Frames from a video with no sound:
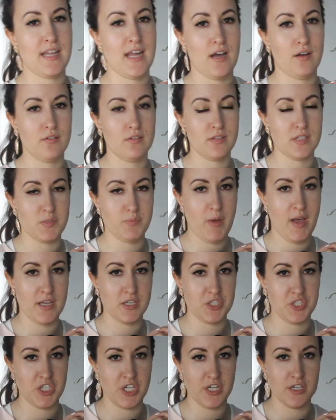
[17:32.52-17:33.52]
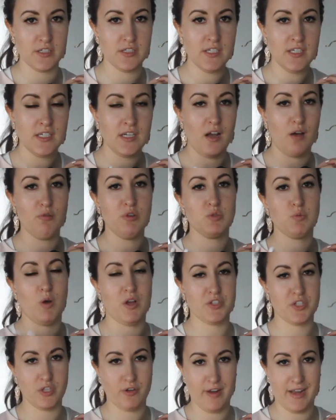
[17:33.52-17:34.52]
it out this past year. I always
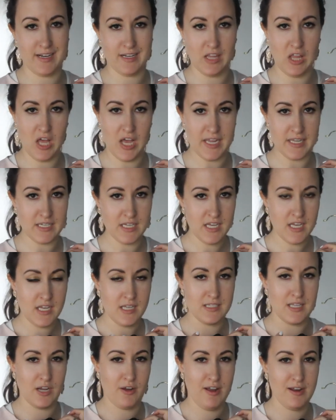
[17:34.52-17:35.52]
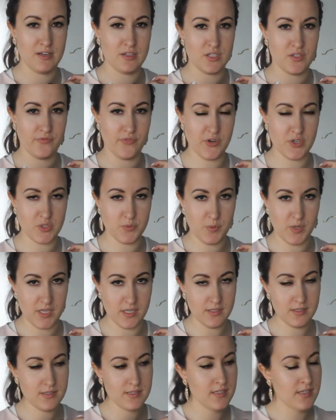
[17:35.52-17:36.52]
wanted to create a line. So I created this first
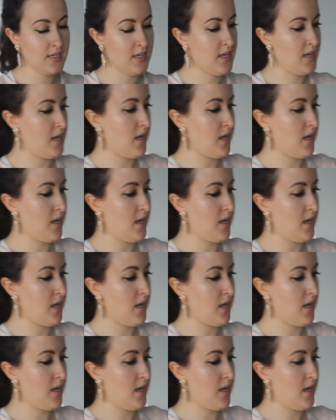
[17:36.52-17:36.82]
piece